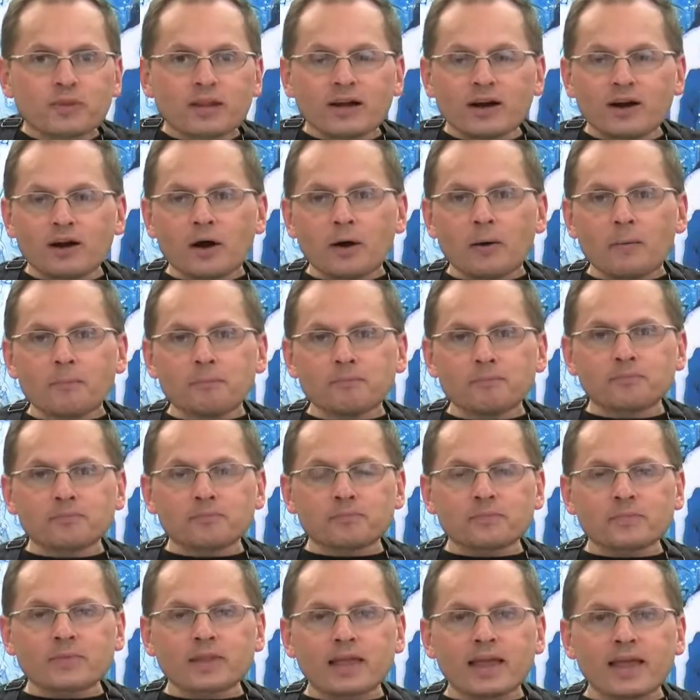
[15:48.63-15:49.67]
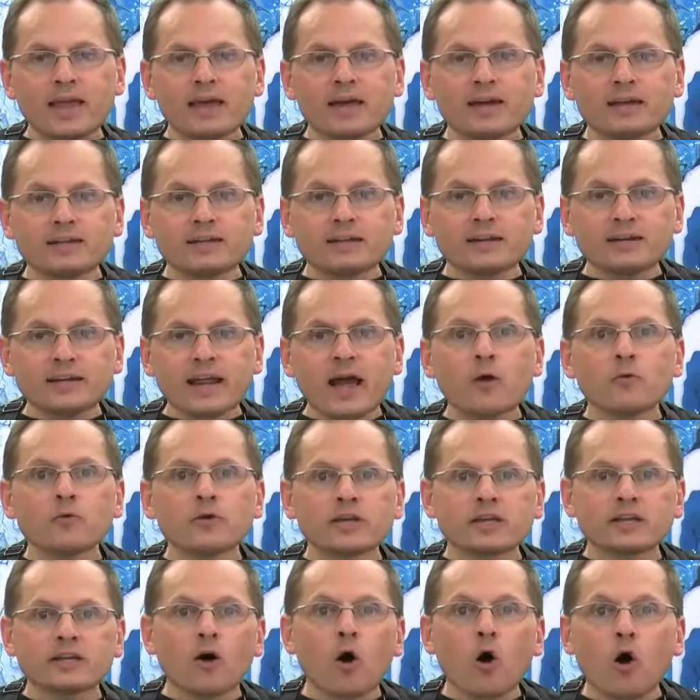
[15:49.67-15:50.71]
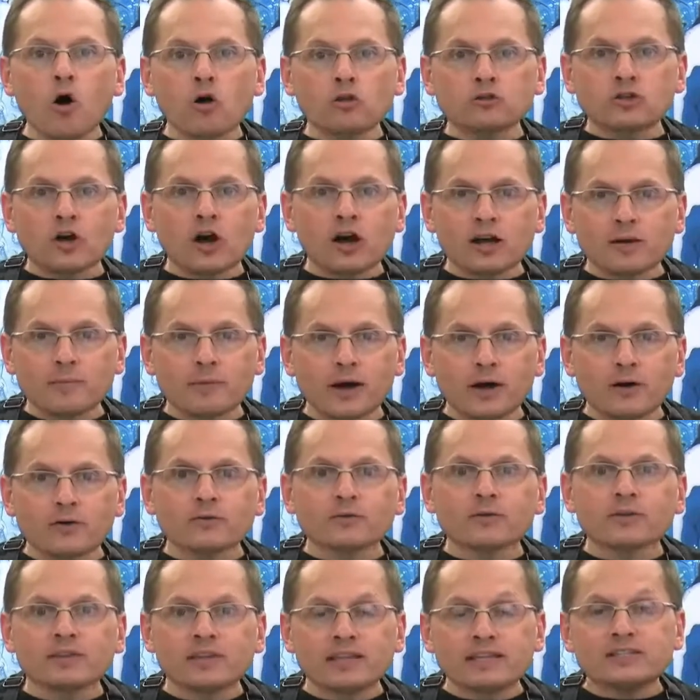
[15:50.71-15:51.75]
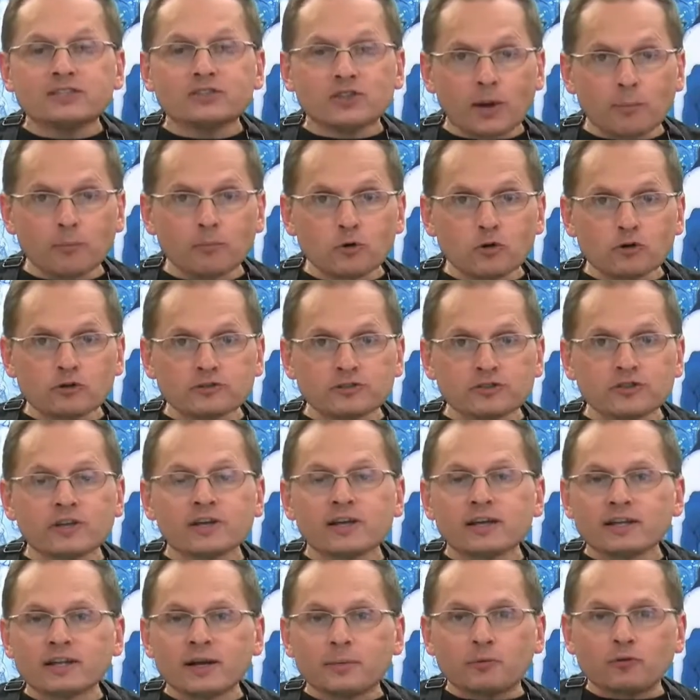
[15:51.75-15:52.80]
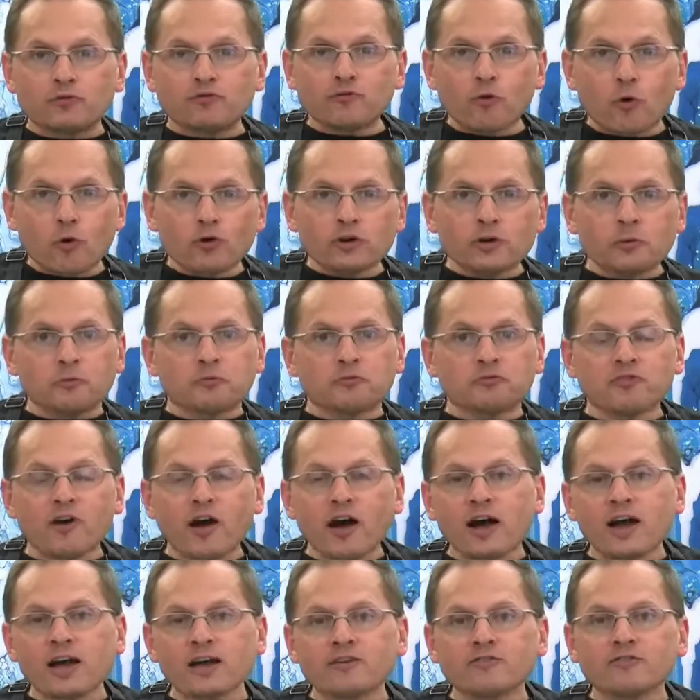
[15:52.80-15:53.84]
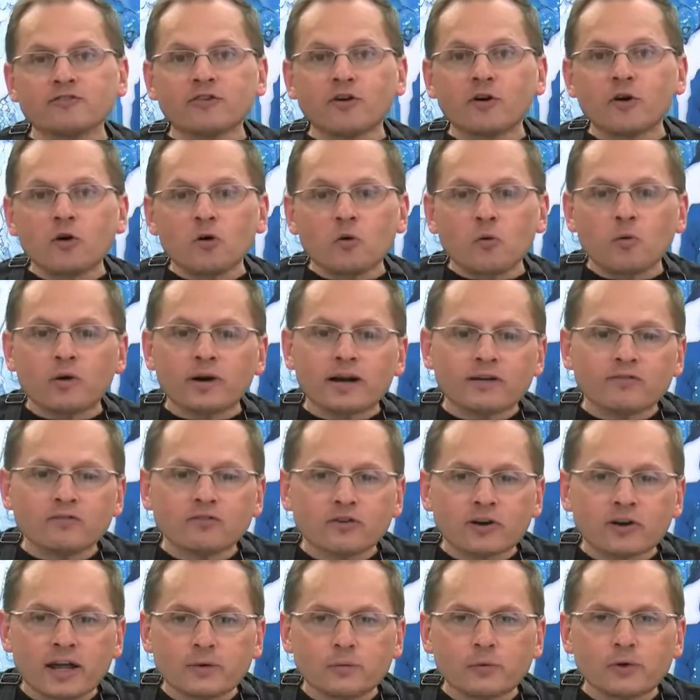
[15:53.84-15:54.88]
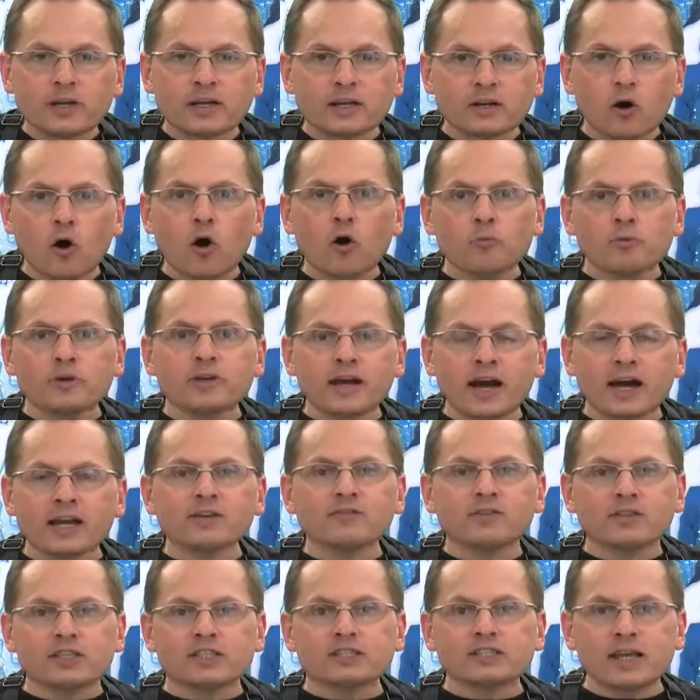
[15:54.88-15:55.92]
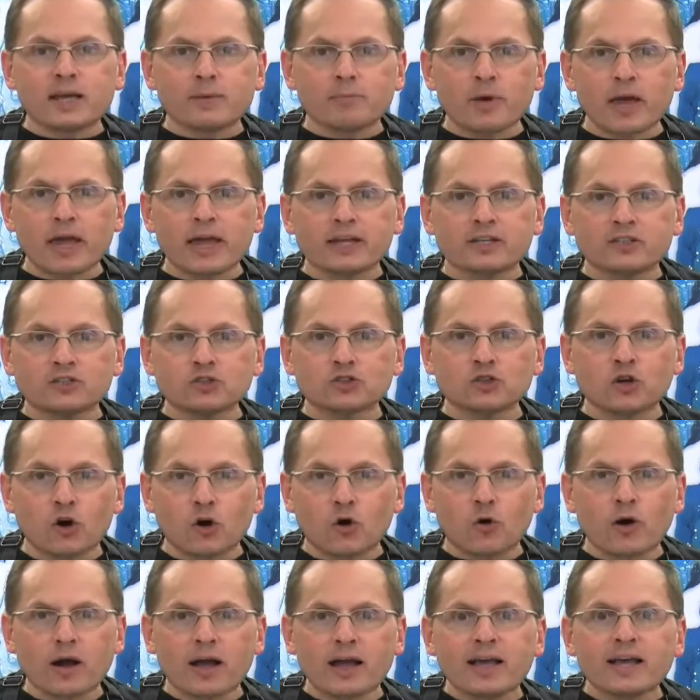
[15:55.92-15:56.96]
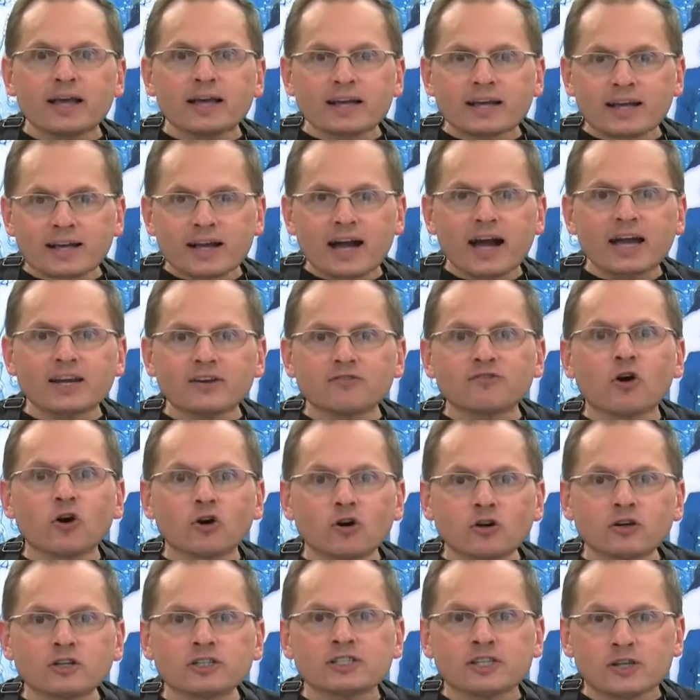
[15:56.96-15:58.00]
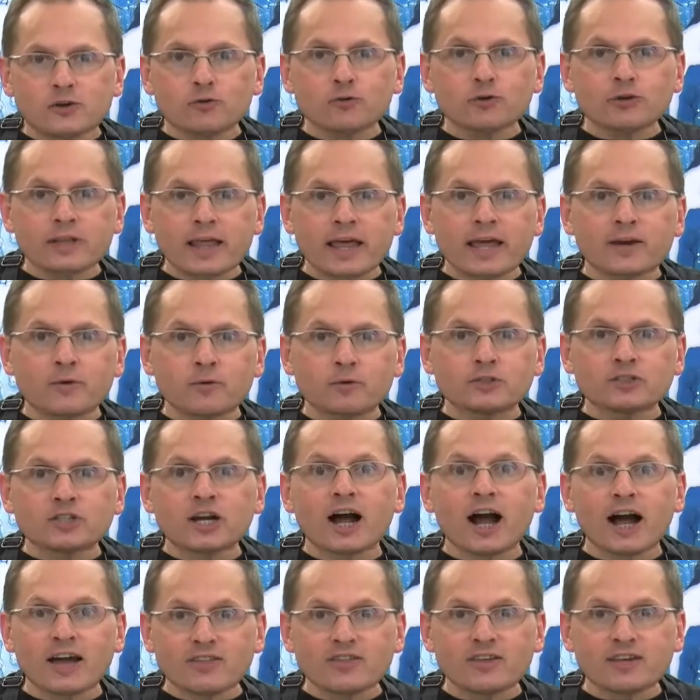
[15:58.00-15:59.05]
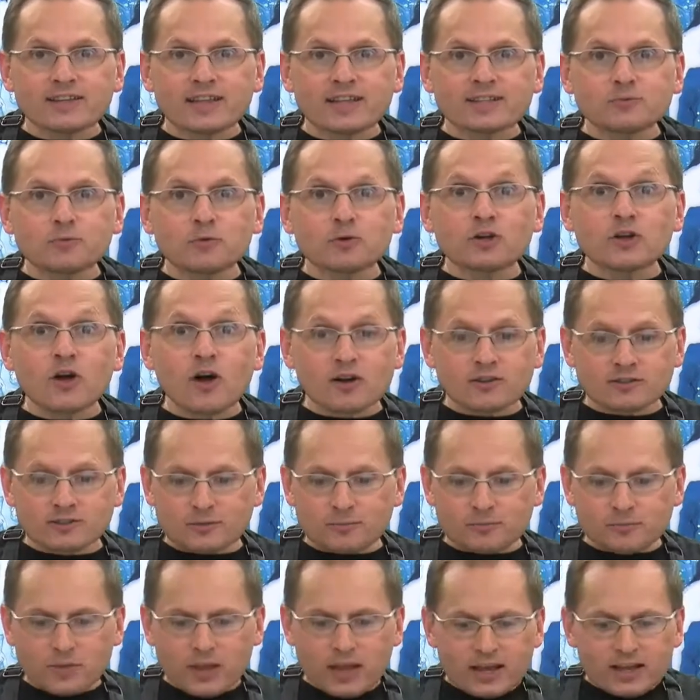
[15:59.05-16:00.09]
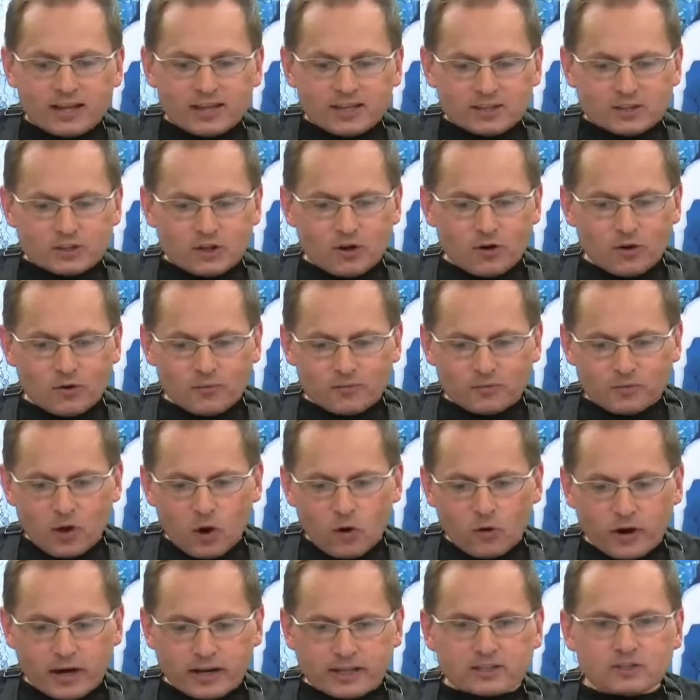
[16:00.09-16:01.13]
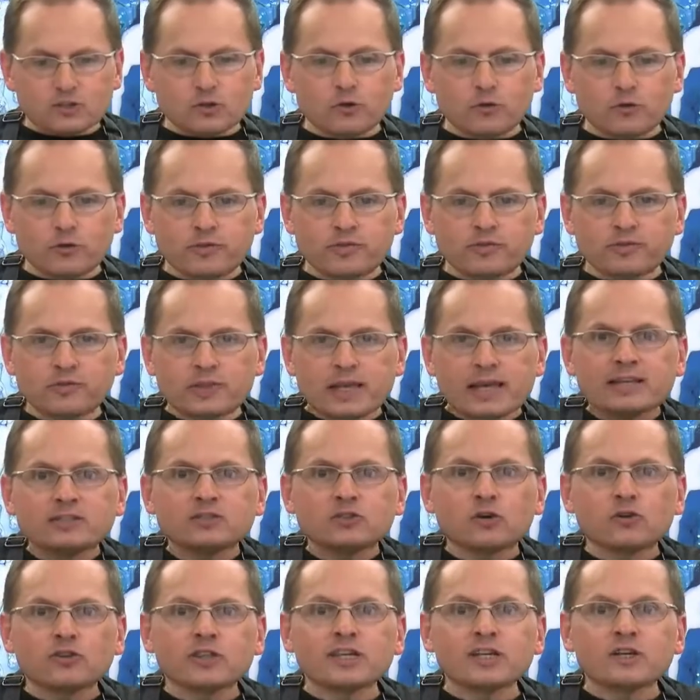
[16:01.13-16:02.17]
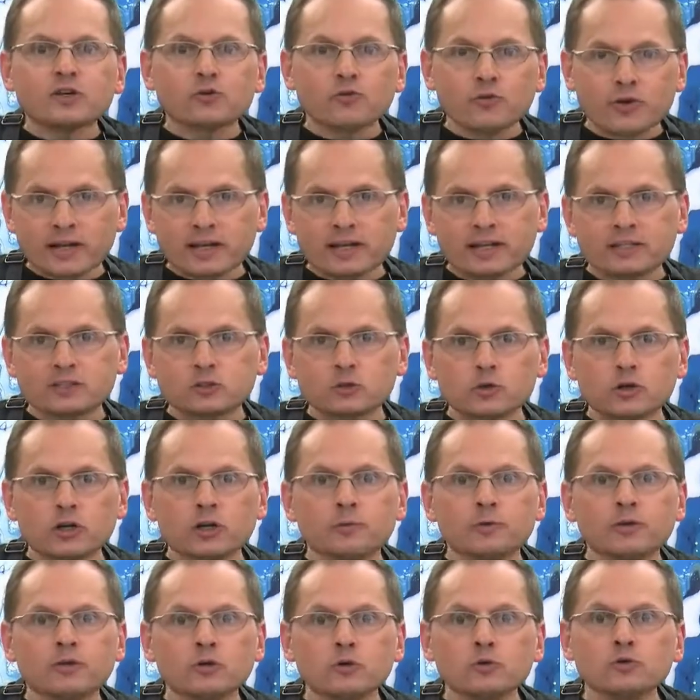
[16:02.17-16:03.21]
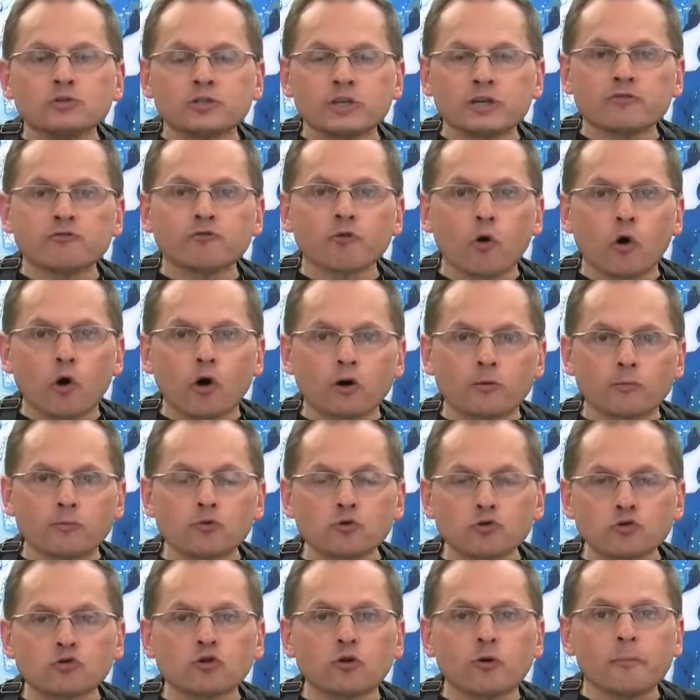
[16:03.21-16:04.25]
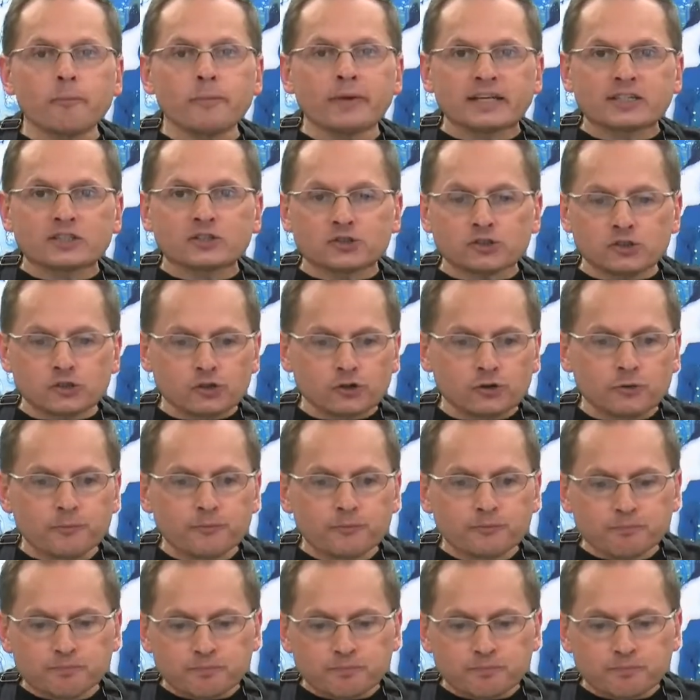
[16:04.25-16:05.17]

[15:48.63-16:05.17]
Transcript: And now we can all talk about these numbers, number 4, number 5, whatever, and we can all be kind of on the same page. So kind of our secret language. I think that's pretty awesome. So, all right. So these are the ingredients we're going to be using for our pearl mixture.